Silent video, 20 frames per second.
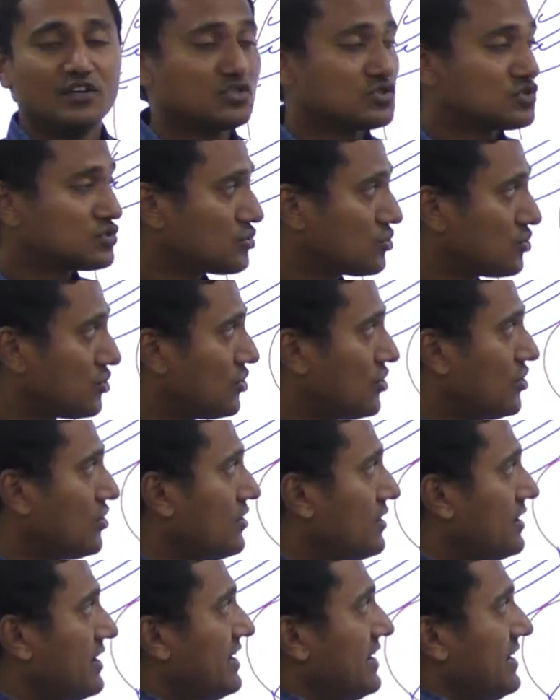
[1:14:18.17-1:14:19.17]

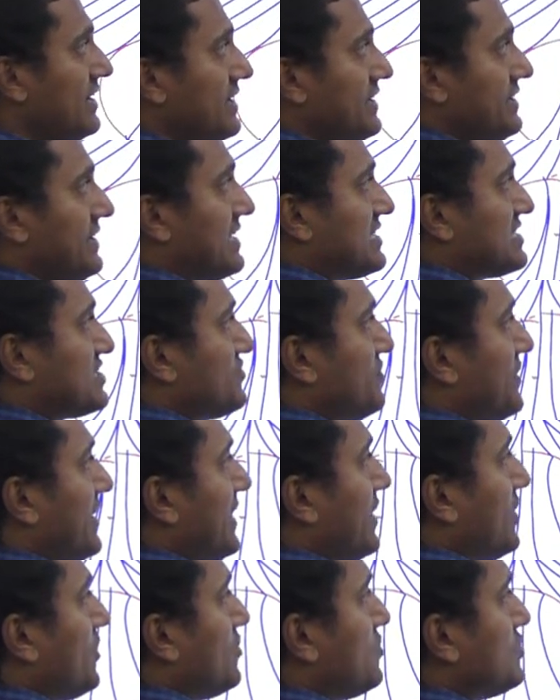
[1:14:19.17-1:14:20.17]
So, S
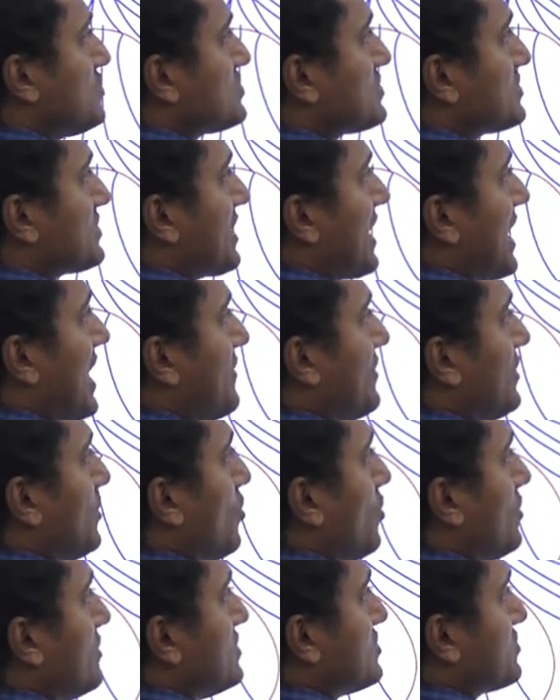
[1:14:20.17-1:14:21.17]
waves travel
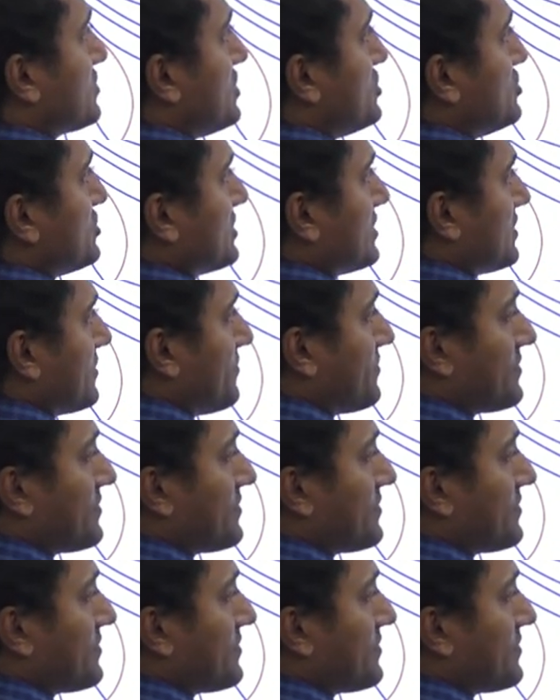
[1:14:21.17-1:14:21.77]
over this region.